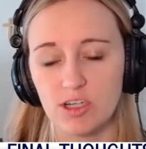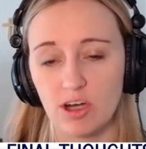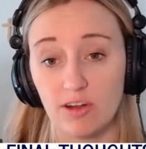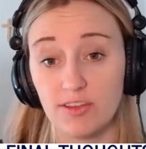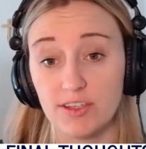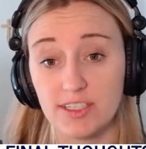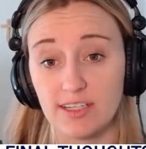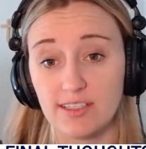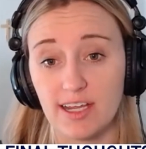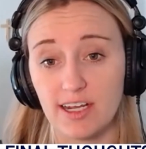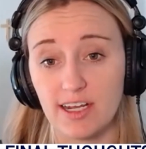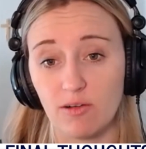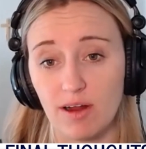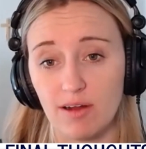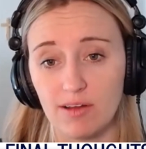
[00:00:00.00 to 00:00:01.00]
turn the
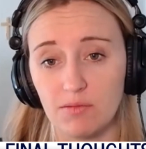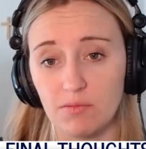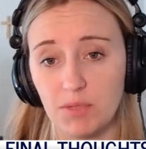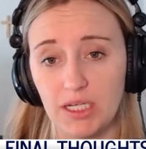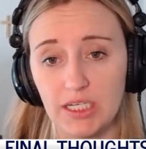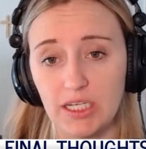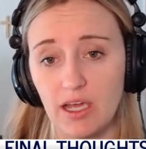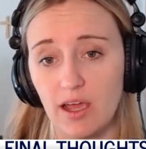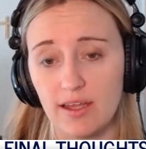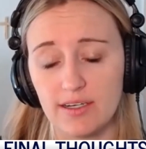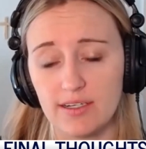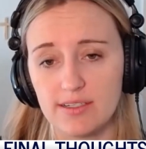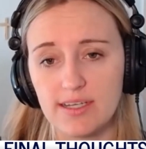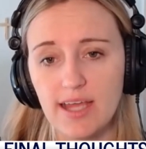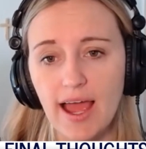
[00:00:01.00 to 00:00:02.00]
Titanic around in media and
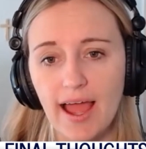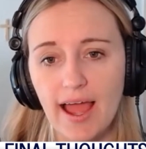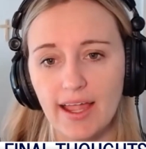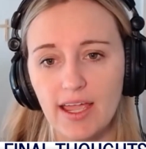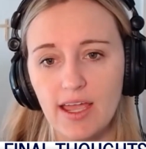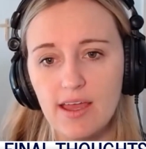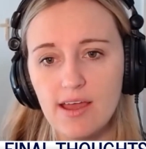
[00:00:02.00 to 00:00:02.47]
in tech,